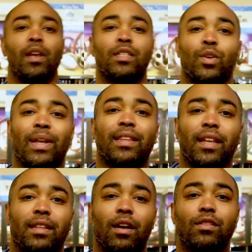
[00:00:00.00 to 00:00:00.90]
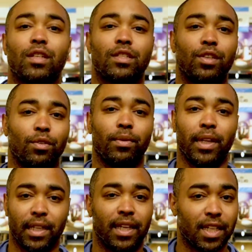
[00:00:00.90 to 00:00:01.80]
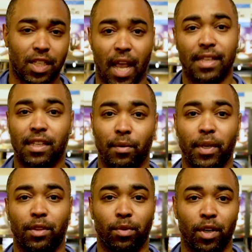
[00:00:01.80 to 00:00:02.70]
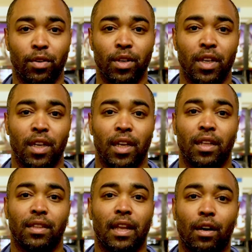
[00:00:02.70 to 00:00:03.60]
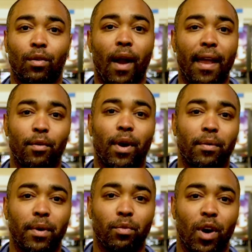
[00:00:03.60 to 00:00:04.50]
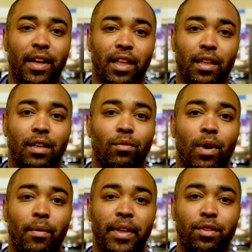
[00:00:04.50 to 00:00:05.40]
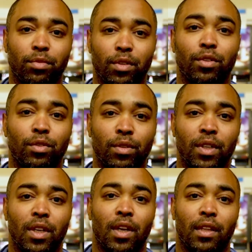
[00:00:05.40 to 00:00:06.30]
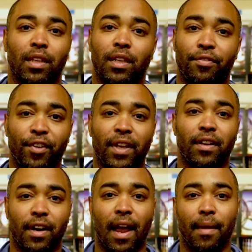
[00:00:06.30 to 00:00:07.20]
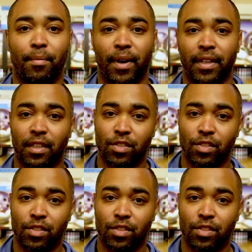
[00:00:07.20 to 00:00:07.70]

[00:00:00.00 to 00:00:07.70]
So I think those are 2 really good shots that we threw that are right where we wanted, where we threw the Defender Hybrid, the